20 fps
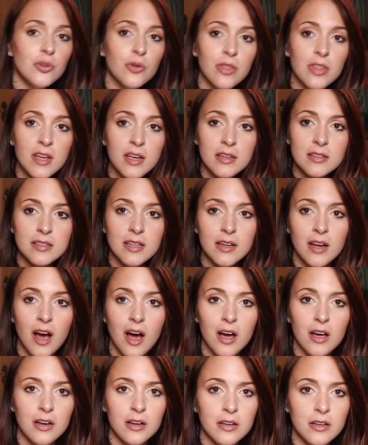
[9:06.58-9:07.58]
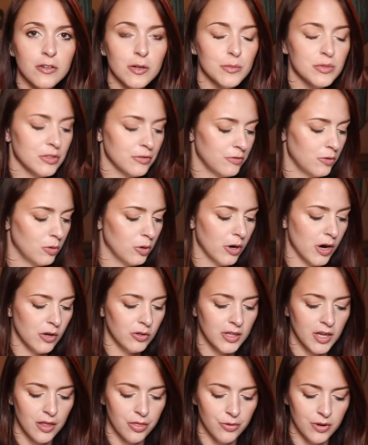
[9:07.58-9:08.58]
2 things I got from Sephora, I
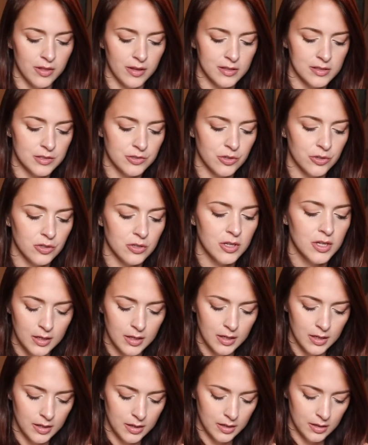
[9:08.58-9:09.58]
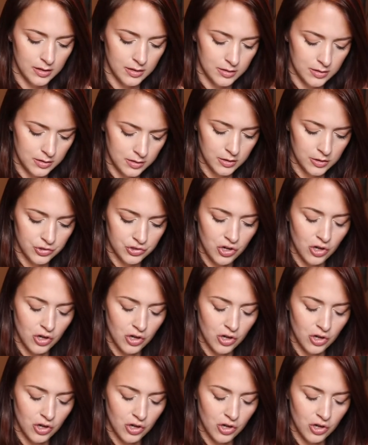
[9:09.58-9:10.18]
only got 3 things in total, is the